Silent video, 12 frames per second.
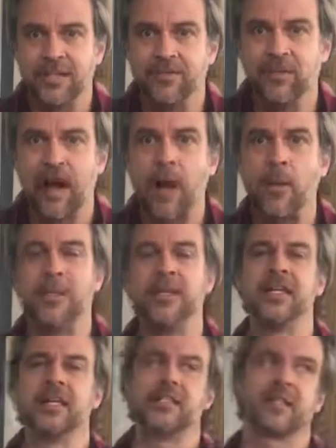for how a
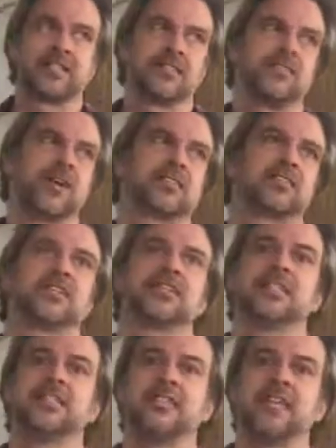media text affects us
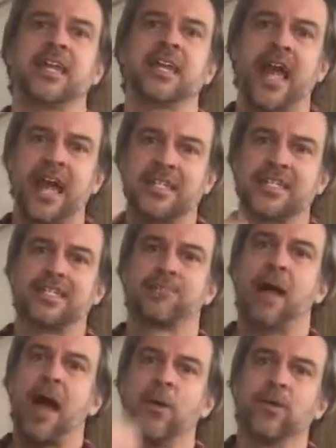is that it has this
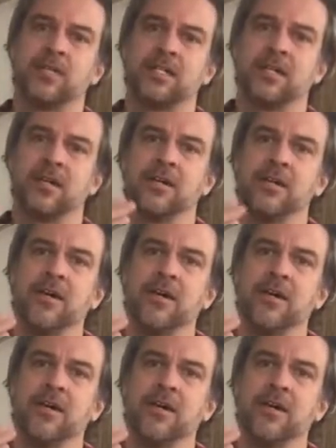power to